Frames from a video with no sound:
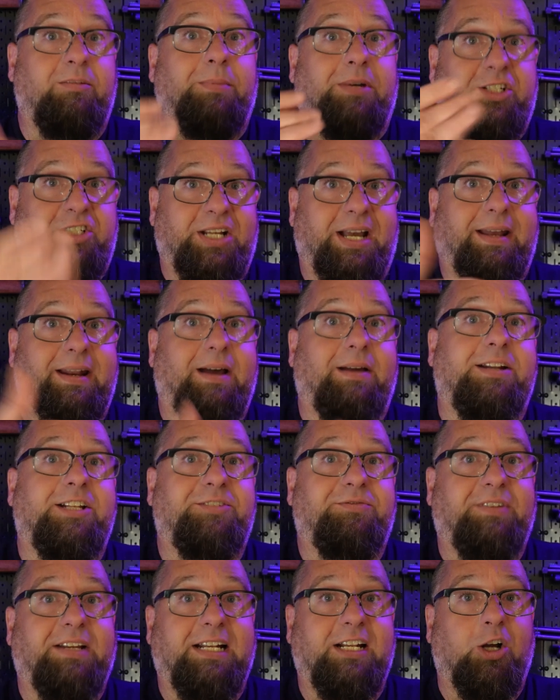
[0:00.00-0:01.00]
him a shout out in
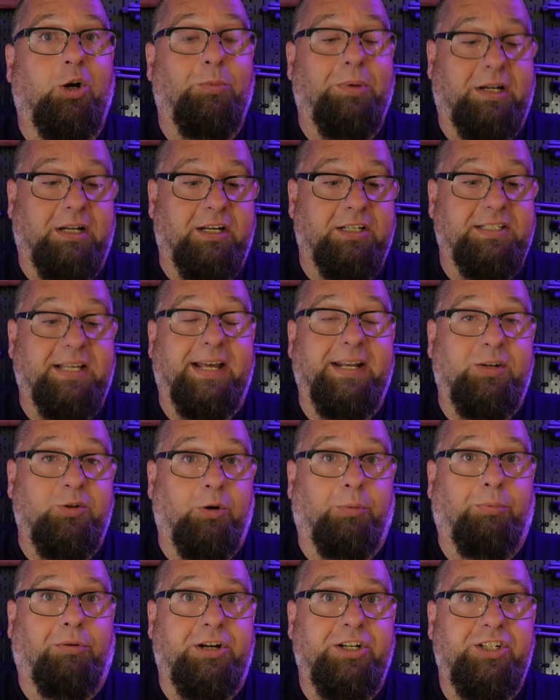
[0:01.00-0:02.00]
this video because I
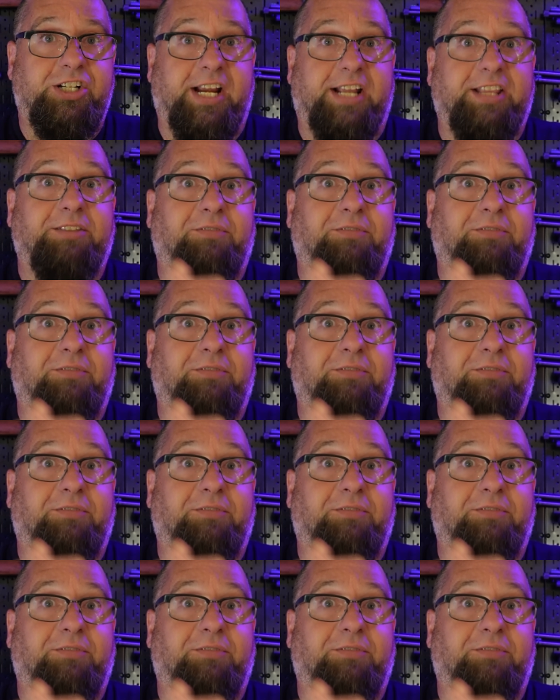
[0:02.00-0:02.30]
do appreciate